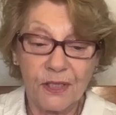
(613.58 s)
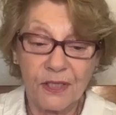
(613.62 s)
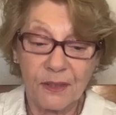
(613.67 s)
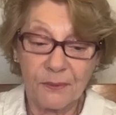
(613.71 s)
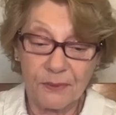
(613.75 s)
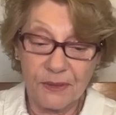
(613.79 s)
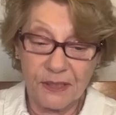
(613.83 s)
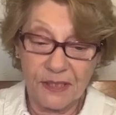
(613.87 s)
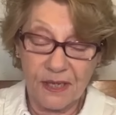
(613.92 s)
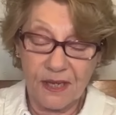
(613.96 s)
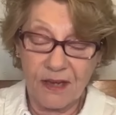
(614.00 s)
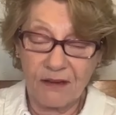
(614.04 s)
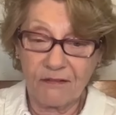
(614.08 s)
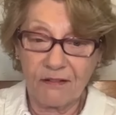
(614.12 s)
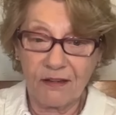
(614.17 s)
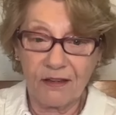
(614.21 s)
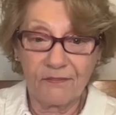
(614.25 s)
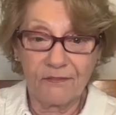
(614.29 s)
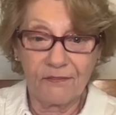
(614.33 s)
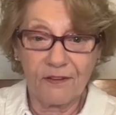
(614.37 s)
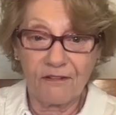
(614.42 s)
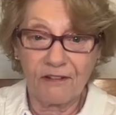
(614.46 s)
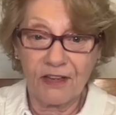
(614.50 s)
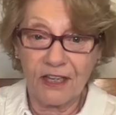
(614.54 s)
he was there at a
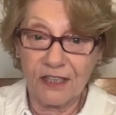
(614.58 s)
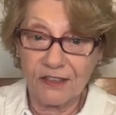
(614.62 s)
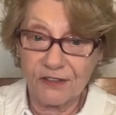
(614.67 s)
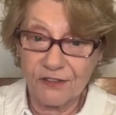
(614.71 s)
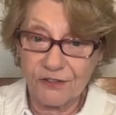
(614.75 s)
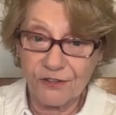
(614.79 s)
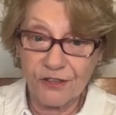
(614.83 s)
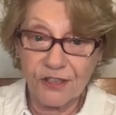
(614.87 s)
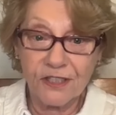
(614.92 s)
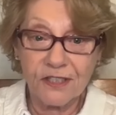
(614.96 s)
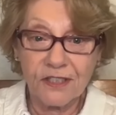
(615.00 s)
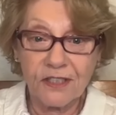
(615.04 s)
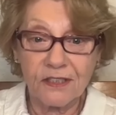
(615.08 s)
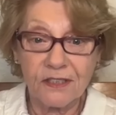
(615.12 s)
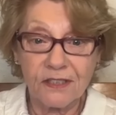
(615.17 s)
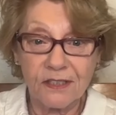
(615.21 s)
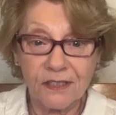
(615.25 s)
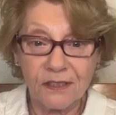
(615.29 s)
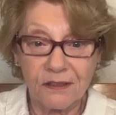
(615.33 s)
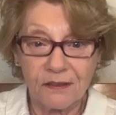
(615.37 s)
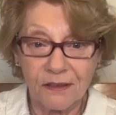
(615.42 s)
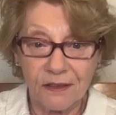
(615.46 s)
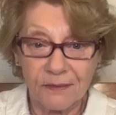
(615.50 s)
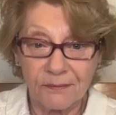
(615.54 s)
very interesting
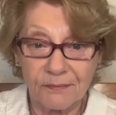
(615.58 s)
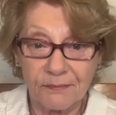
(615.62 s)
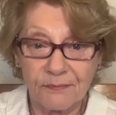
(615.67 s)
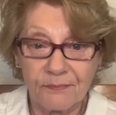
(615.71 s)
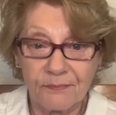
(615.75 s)
time.